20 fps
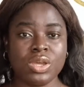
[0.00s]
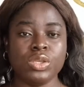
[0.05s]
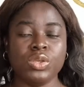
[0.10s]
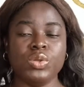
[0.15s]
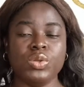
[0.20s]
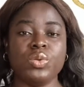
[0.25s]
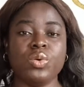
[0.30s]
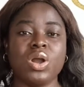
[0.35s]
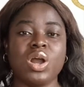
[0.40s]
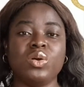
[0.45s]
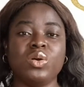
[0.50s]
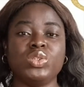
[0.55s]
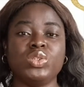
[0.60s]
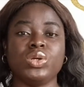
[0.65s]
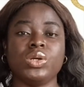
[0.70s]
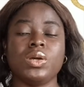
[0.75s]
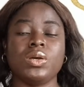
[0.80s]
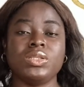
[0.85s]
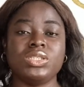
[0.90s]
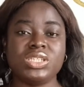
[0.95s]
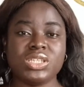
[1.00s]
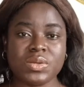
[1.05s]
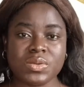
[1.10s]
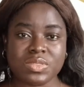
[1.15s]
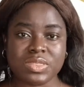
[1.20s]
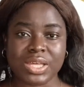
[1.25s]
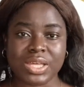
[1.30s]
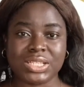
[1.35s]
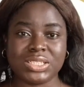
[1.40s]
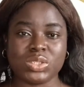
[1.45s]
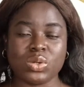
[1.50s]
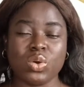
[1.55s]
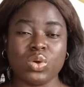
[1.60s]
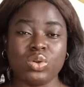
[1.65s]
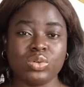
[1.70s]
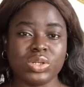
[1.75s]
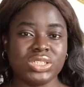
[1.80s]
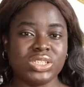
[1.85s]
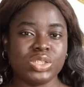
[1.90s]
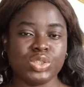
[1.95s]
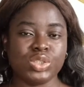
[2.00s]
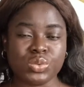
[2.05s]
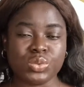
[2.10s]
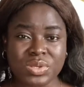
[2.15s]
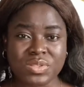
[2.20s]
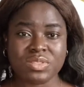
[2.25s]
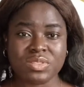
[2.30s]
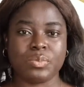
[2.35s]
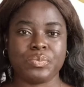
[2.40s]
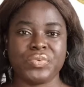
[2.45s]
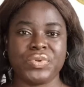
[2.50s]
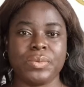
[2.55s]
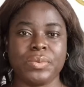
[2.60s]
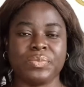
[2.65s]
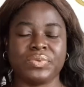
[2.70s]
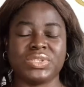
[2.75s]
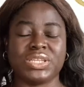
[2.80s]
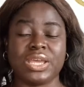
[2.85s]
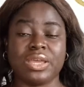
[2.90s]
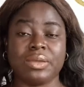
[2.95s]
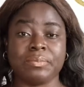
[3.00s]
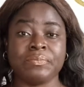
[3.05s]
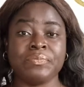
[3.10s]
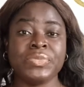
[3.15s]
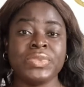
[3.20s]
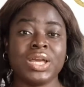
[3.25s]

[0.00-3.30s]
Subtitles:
you know how to curtail that already during the prep time.